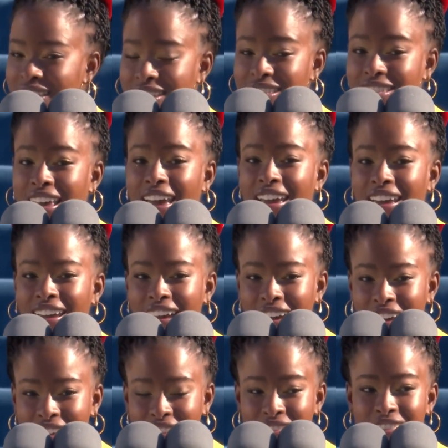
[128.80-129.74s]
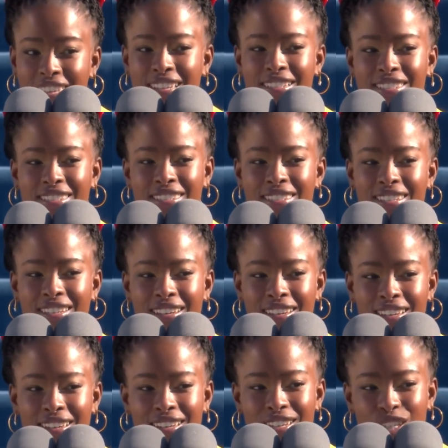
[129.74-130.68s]
say this
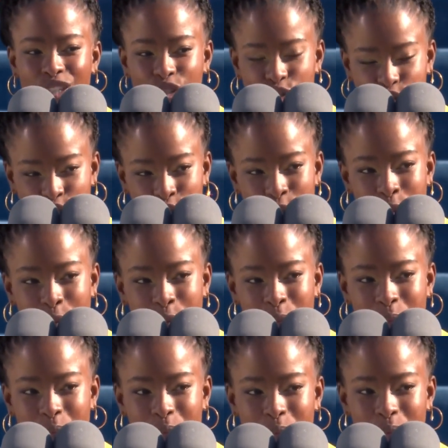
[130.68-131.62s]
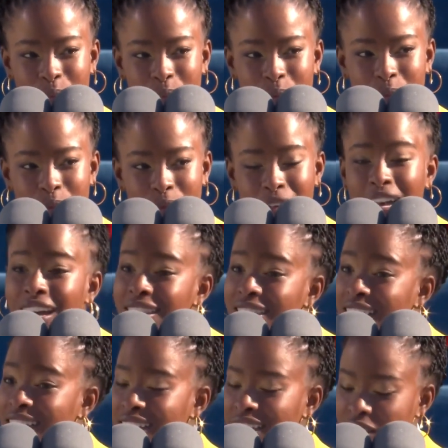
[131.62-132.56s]
is true.
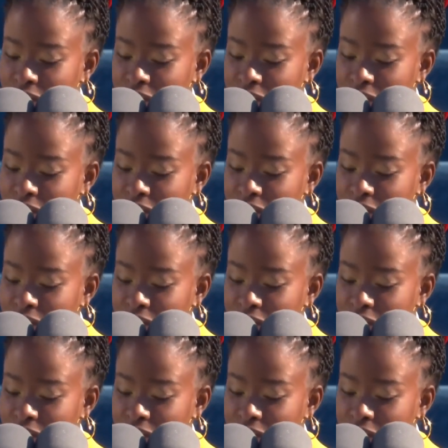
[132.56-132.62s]
That